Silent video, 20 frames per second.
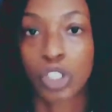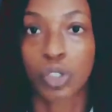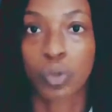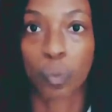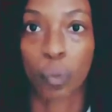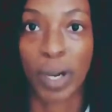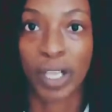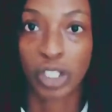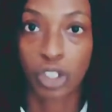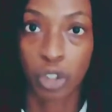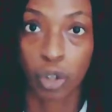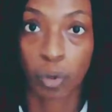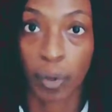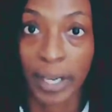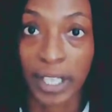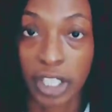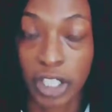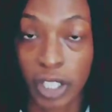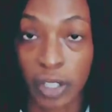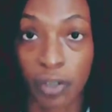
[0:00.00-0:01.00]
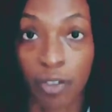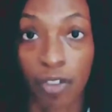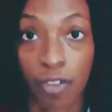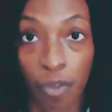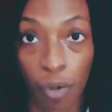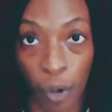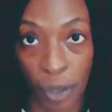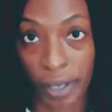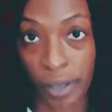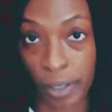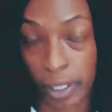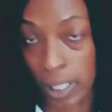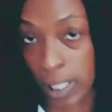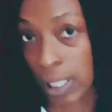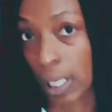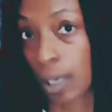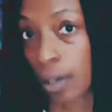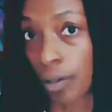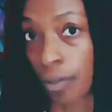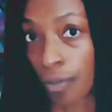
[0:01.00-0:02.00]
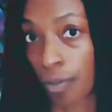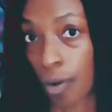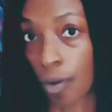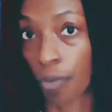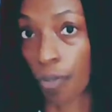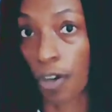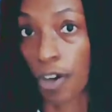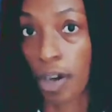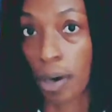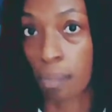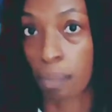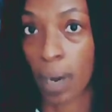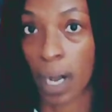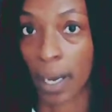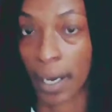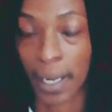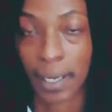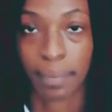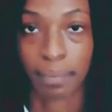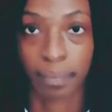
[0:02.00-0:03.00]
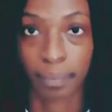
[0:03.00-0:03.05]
restoration for yourself or for your body?